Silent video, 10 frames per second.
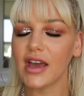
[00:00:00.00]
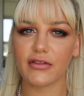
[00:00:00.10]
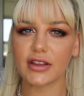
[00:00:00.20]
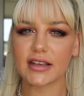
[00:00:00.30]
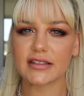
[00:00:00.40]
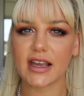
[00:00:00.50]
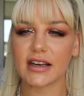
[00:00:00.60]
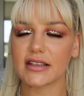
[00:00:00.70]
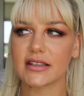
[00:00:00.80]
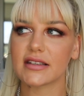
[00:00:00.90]
Everything's
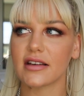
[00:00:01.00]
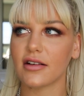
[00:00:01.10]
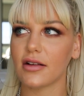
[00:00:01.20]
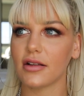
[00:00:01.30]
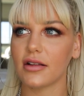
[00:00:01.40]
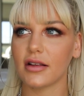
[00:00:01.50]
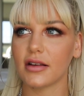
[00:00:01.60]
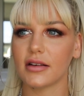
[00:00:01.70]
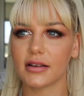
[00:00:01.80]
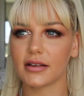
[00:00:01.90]
kind of still
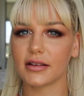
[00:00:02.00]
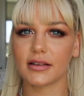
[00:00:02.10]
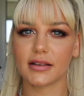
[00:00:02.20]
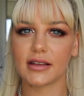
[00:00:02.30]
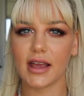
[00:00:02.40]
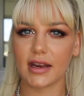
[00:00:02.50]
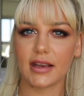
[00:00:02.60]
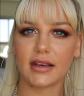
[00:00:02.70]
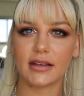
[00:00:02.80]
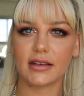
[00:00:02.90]

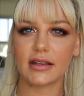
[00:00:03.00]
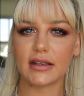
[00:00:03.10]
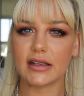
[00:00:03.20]
getting